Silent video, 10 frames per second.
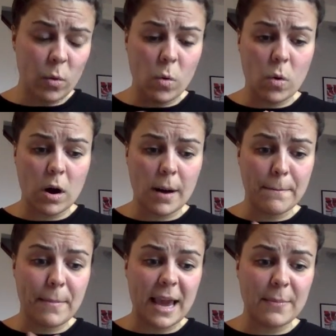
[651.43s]
or
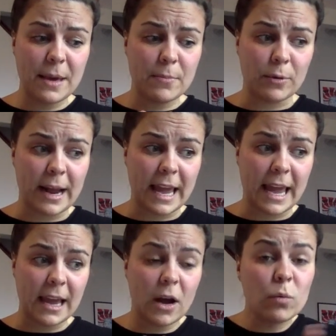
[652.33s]
maybe
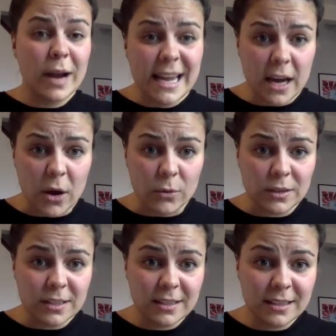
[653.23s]
bringing a
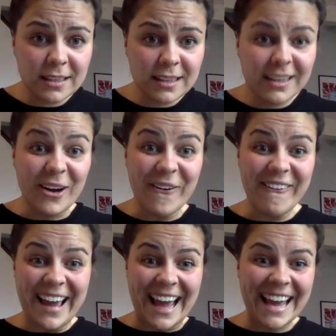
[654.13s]
raincoat.
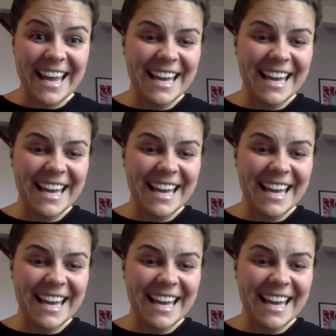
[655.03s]
Okay,